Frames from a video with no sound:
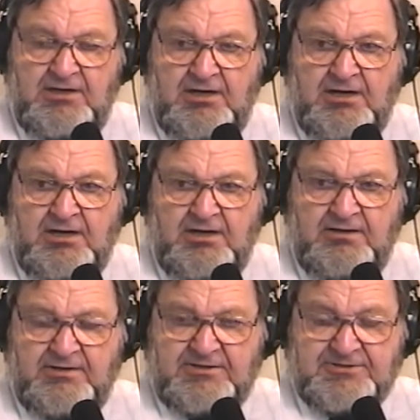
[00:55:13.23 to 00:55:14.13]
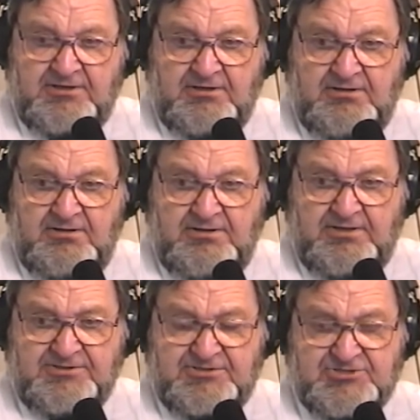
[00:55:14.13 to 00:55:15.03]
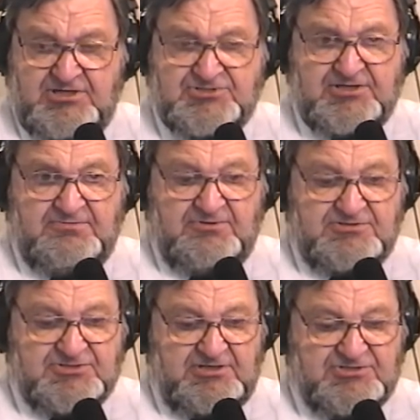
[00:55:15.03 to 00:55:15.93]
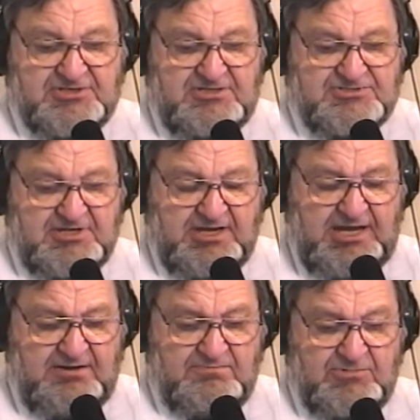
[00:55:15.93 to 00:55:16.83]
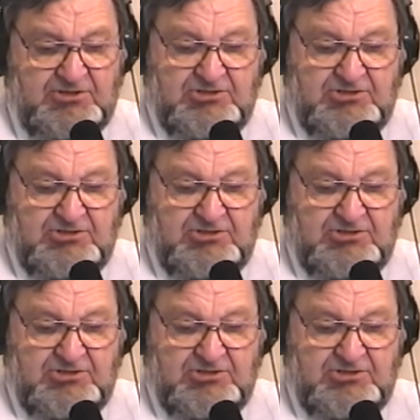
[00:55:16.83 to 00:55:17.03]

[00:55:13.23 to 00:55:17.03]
that the judge that was sentencing him